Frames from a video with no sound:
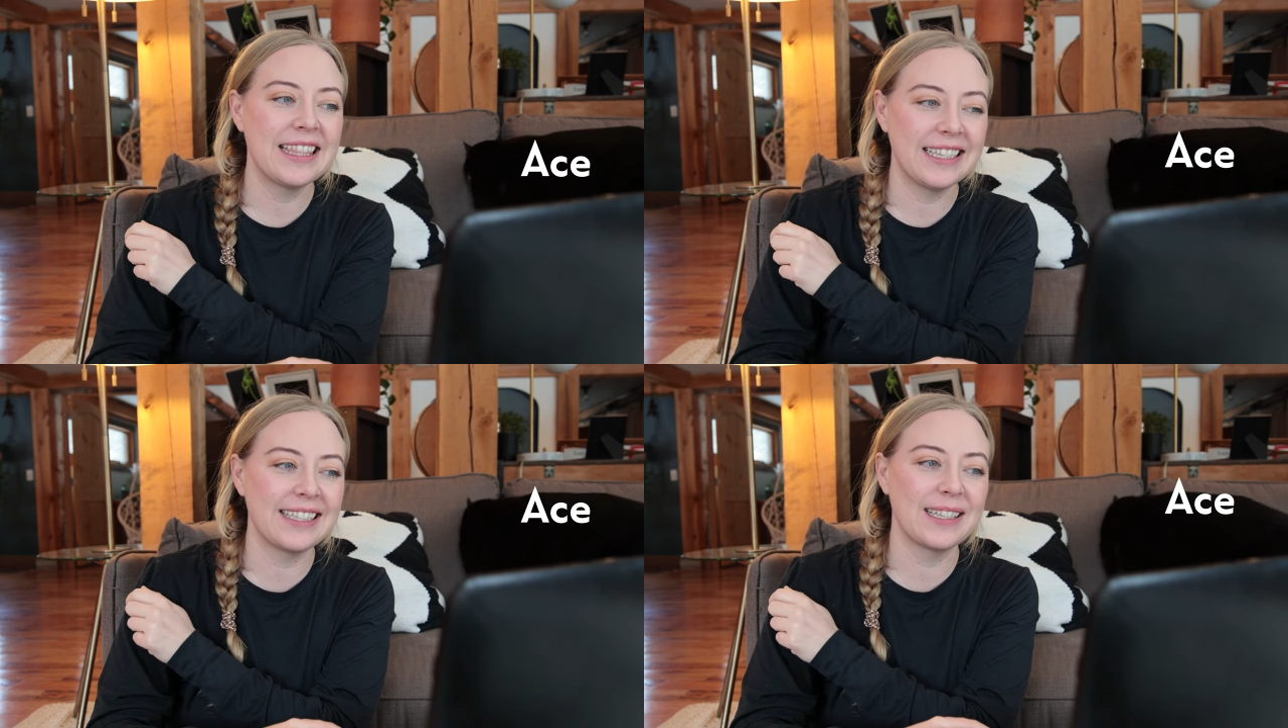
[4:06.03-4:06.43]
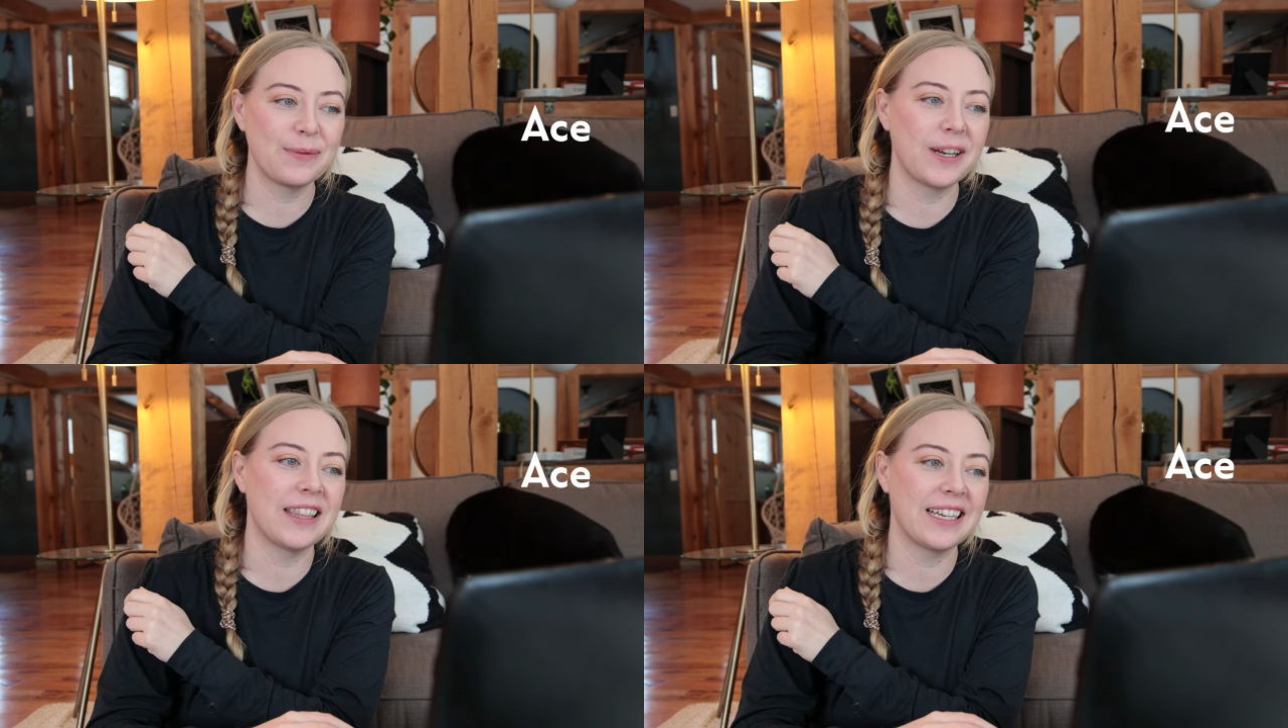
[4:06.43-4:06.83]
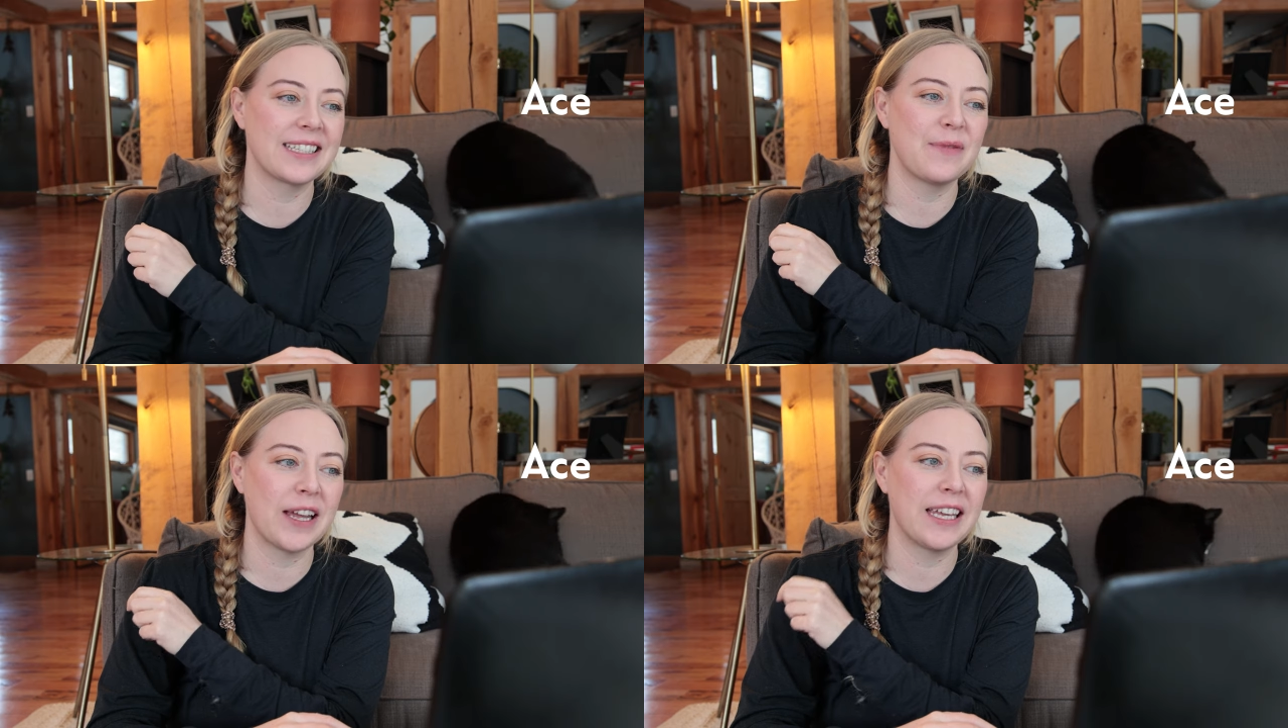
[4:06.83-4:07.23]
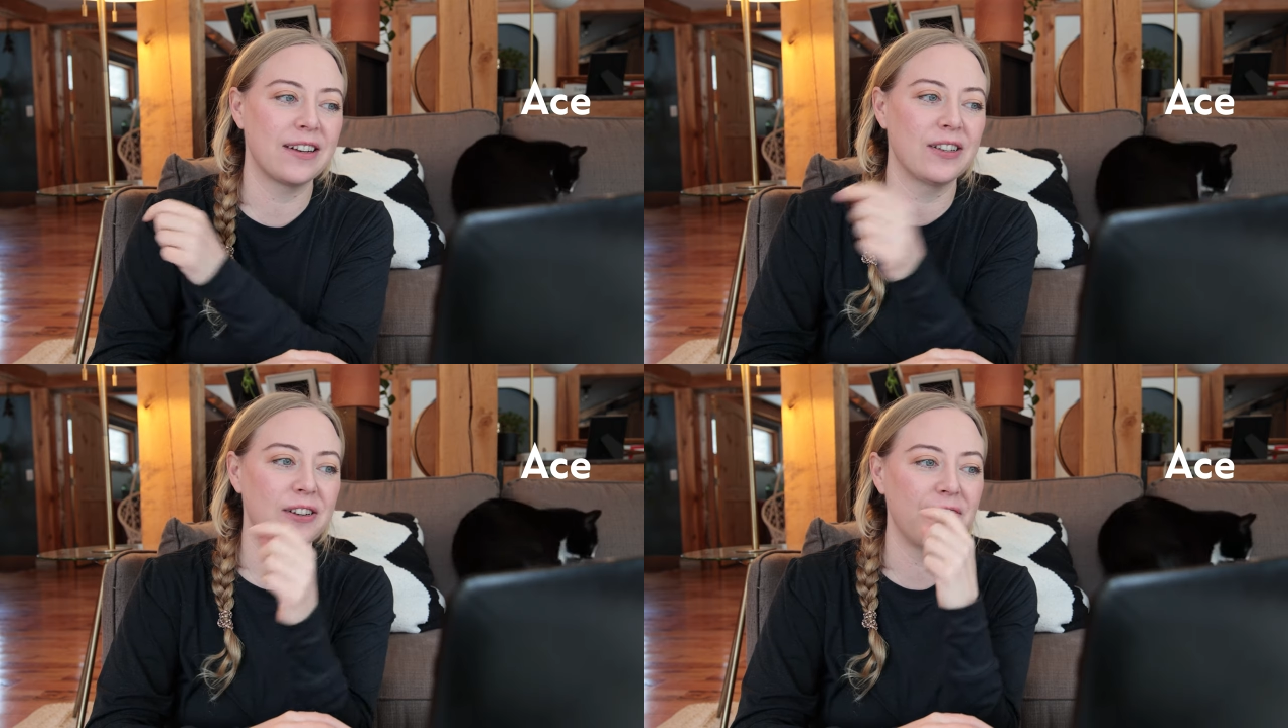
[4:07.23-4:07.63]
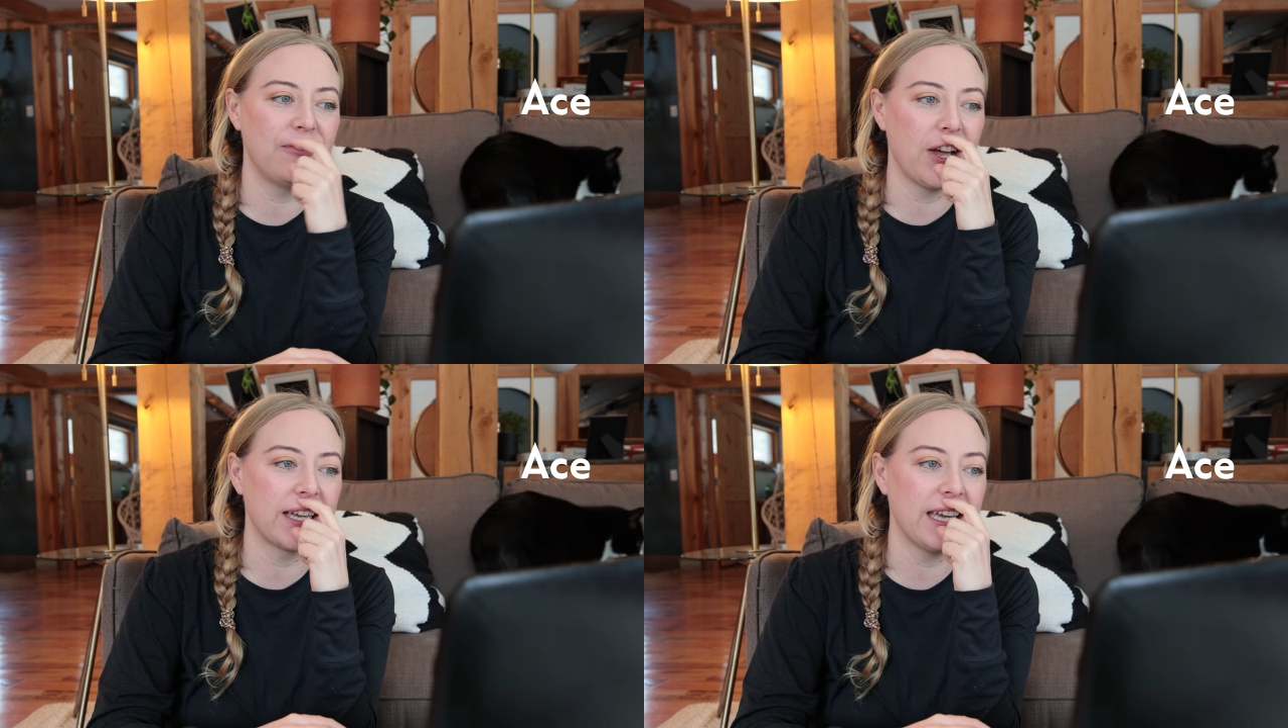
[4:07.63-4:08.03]
this is where things might get a little
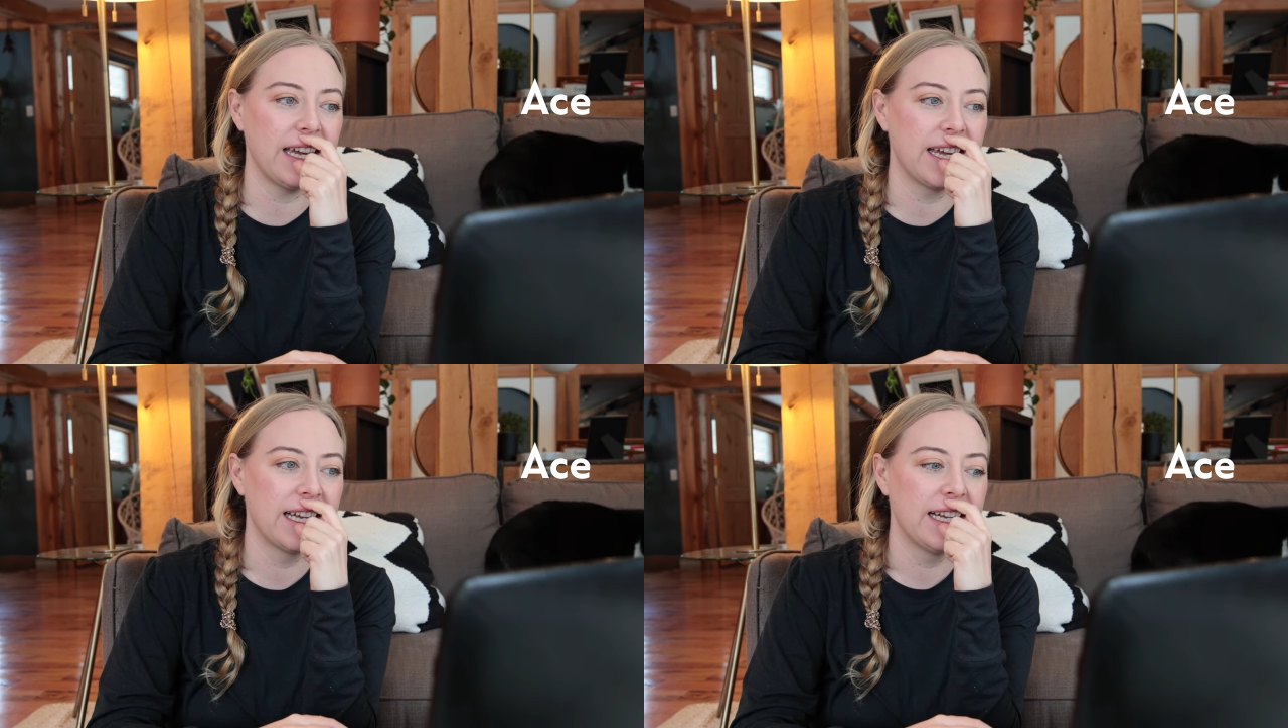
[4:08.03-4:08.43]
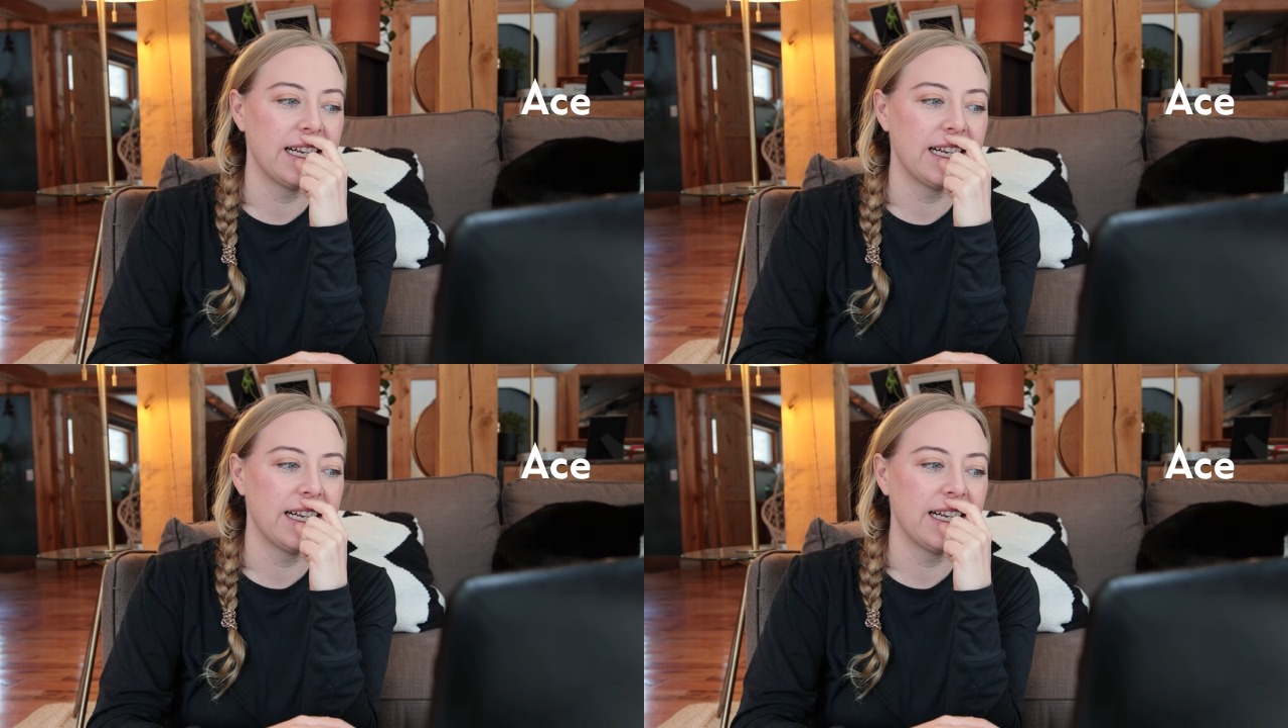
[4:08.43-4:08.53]
funky.